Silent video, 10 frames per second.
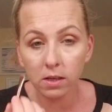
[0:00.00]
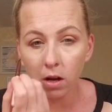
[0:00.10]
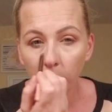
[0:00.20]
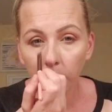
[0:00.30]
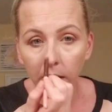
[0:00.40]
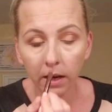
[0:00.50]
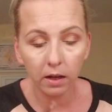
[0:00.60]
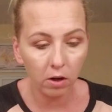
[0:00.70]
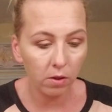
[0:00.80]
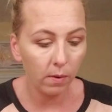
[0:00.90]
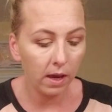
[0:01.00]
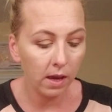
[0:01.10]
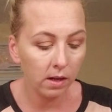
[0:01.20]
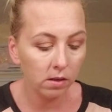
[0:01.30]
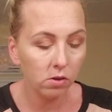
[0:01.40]
not bringing it all the way
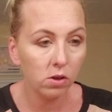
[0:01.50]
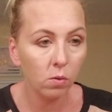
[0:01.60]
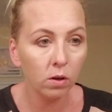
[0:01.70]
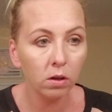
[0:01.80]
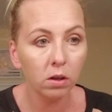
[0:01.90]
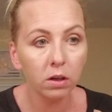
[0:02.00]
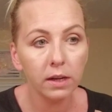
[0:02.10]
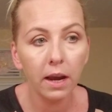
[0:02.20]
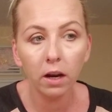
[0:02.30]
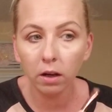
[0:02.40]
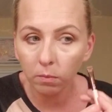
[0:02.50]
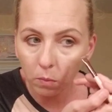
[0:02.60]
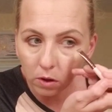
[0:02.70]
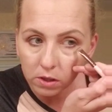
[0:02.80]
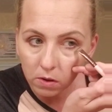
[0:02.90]
in. Don't want to look tired,
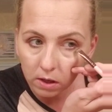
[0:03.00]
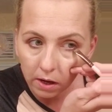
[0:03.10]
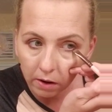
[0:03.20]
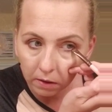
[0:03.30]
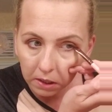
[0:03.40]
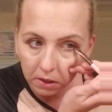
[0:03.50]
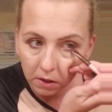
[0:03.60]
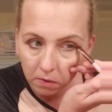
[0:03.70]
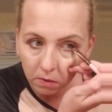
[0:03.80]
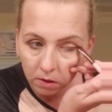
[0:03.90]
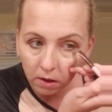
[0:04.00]
more so than I already do.